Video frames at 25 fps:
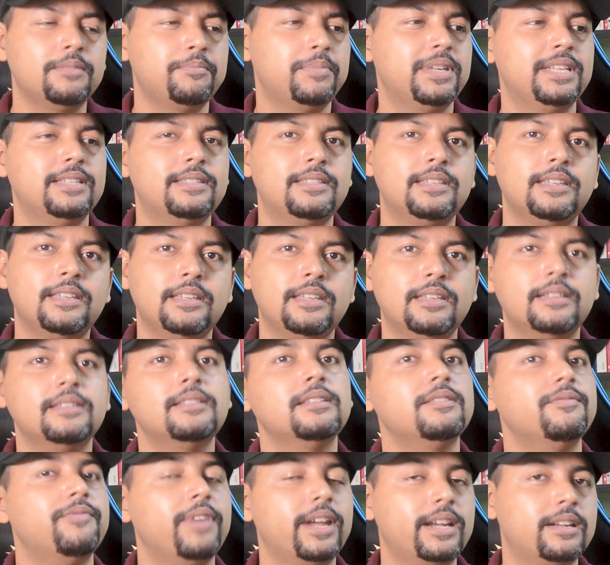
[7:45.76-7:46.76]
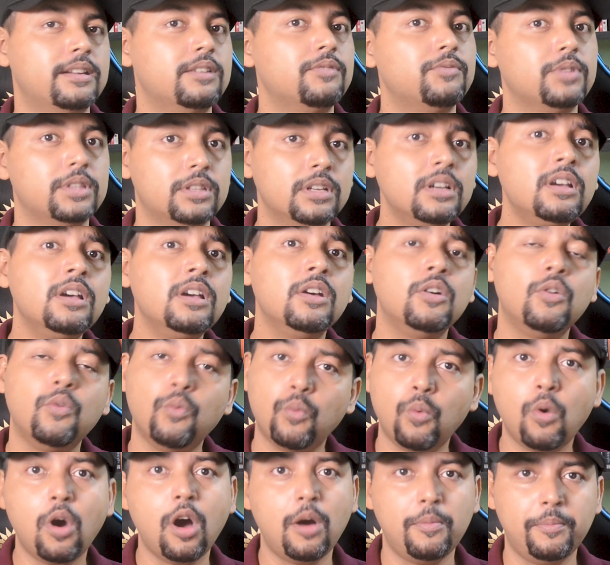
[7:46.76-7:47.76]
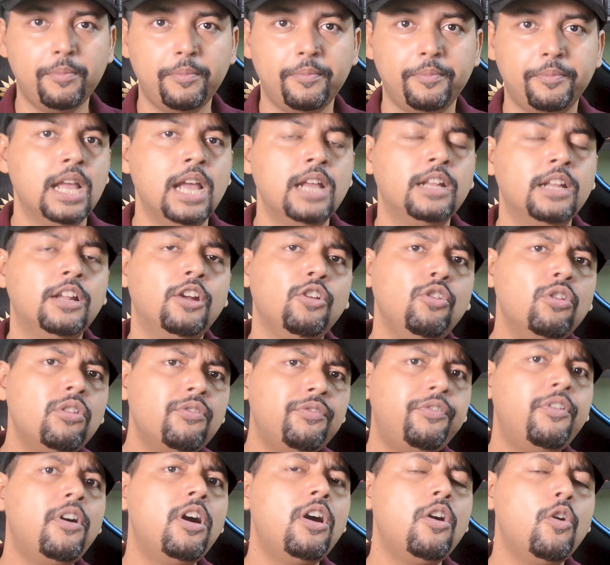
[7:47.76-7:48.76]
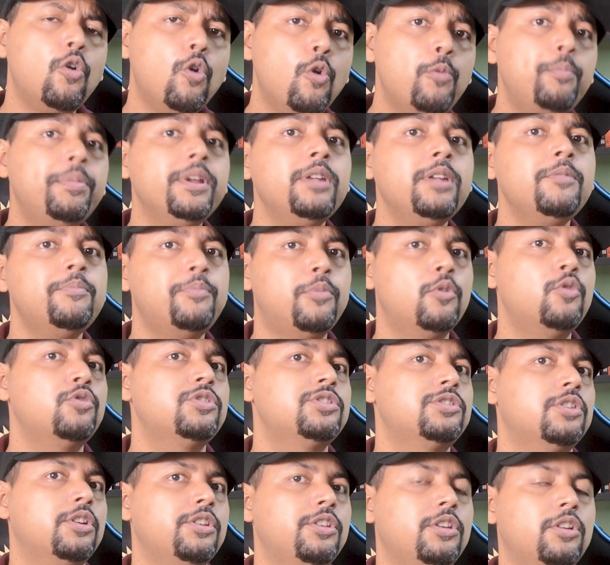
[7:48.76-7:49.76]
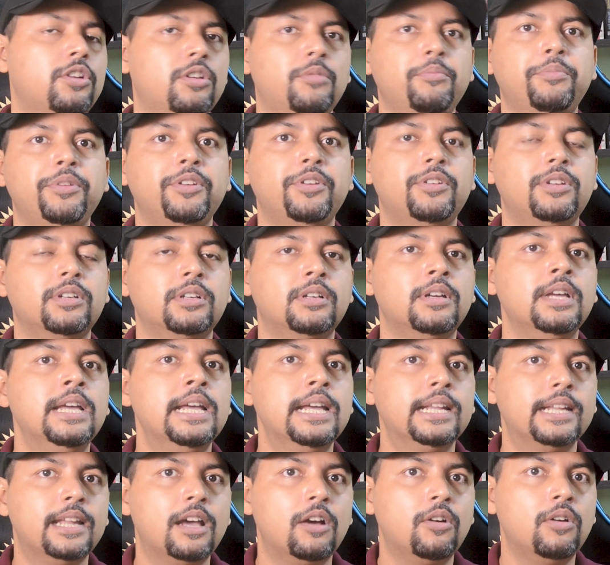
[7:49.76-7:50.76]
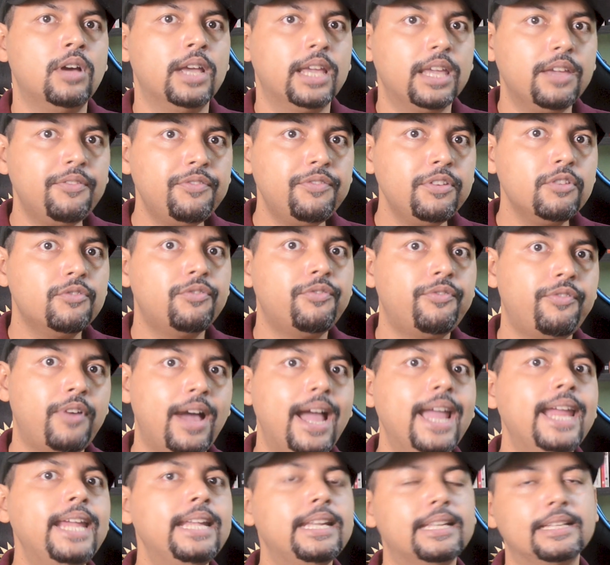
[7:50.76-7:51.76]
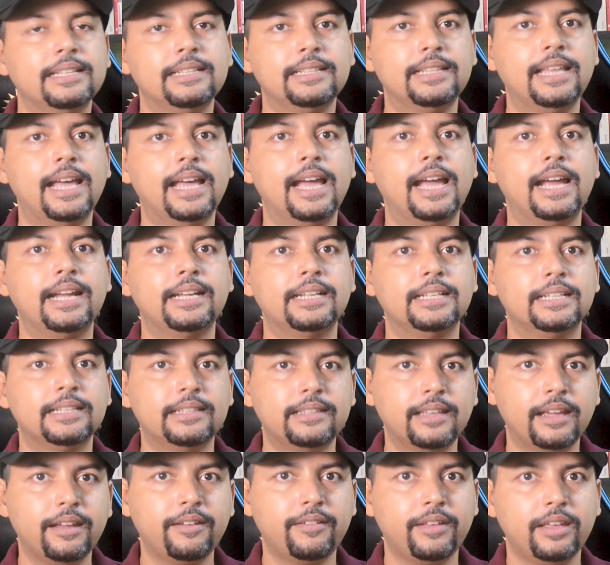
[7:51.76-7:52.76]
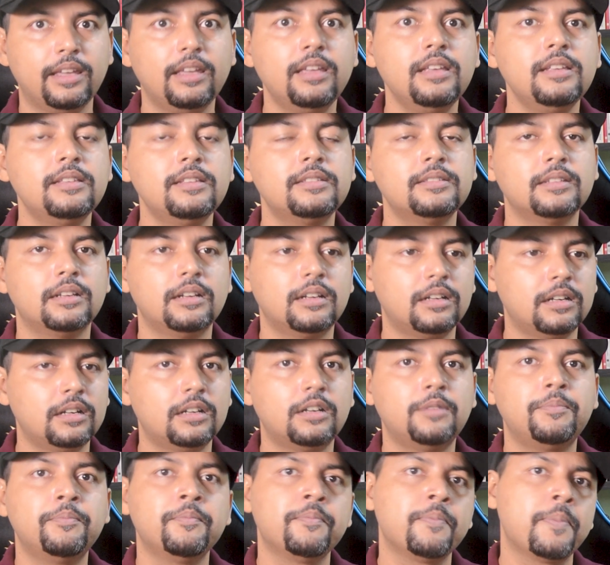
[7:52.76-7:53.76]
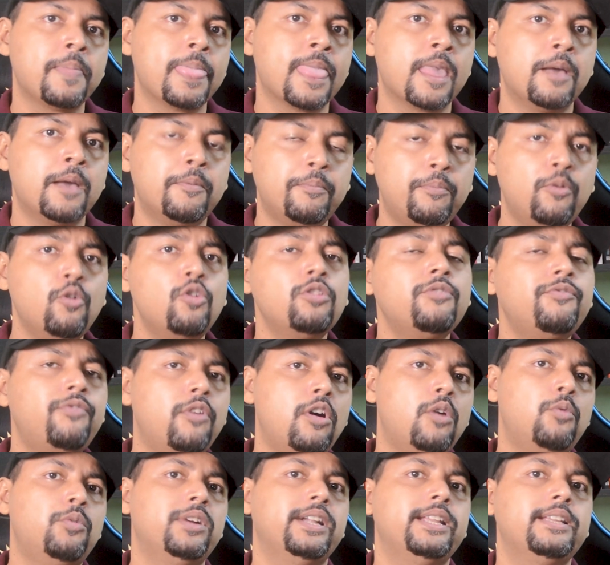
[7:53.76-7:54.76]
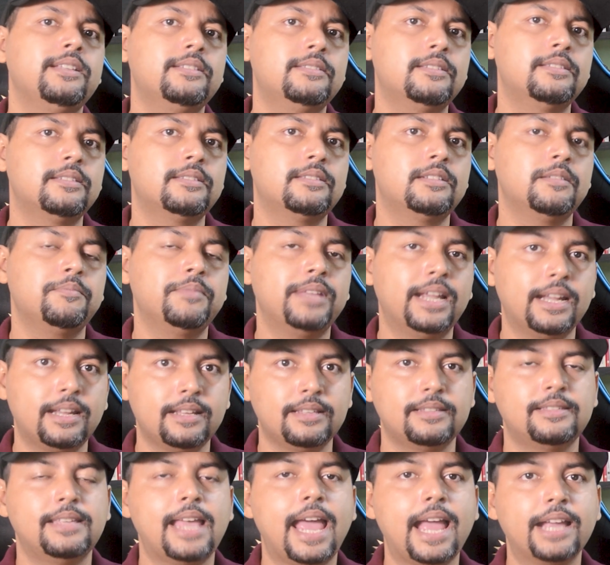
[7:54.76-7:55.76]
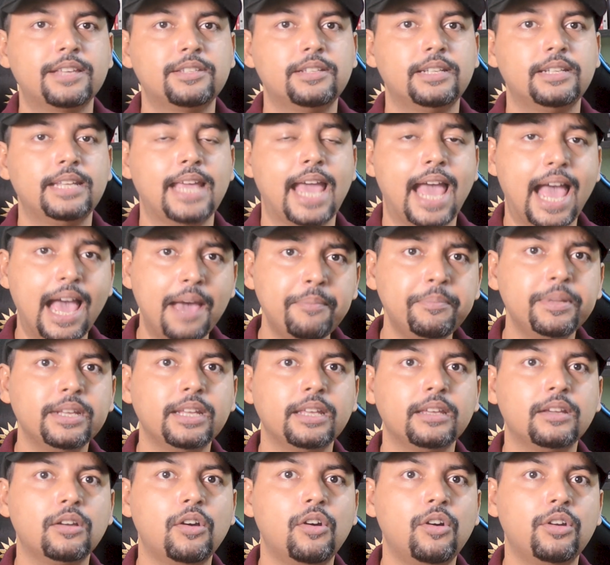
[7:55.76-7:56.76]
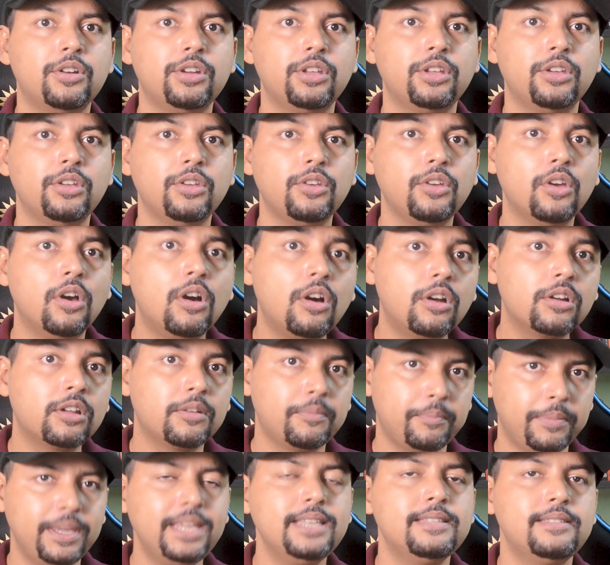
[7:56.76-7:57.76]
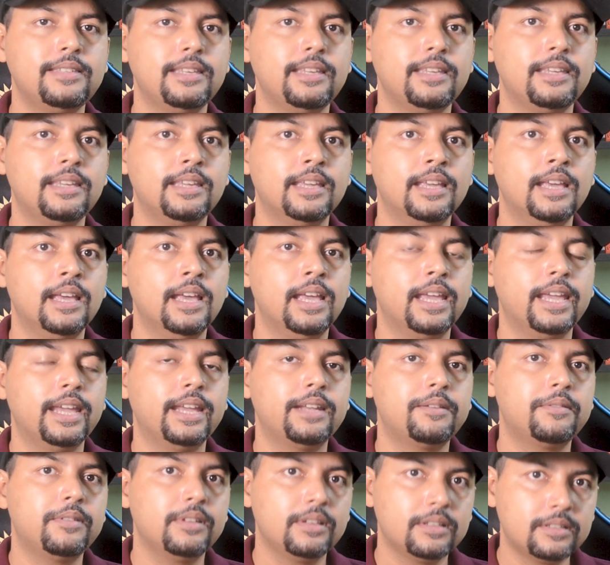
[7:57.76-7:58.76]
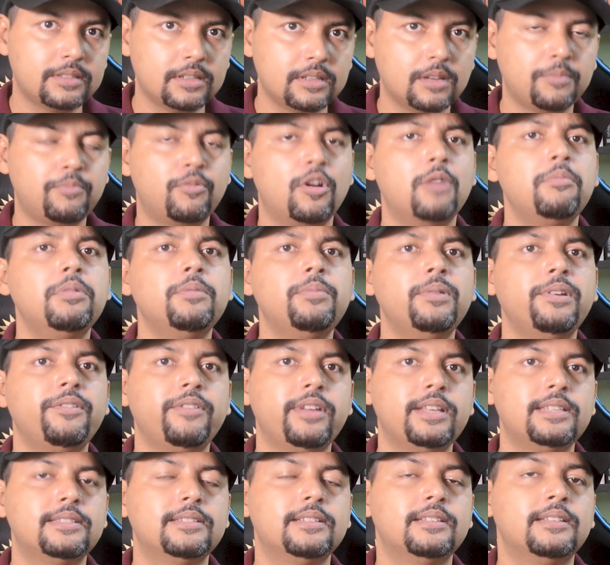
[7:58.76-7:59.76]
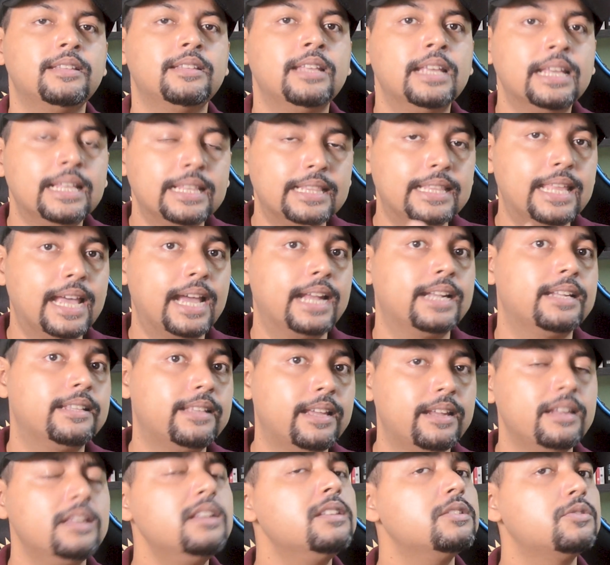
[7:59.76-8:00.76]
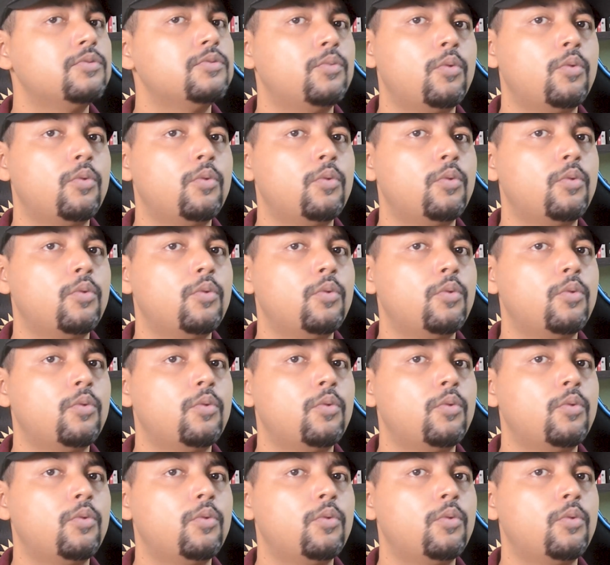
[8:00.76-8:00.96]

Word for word: PC is infected with a worm. Now look for open ports on your computer. Now, if you find that there is a port forwarding system that is actually happening on your PC, it is a probable reason that there is